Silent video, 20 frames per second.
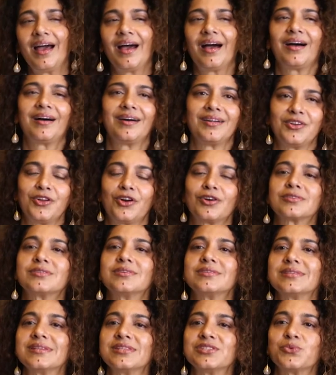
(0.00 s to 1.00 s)
Our
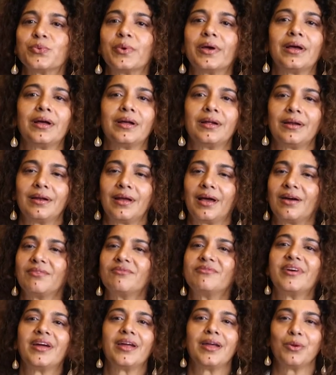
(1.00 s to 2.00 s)
doctors as well are
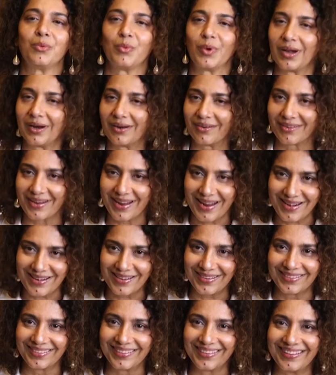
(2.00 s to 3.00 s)
very well read.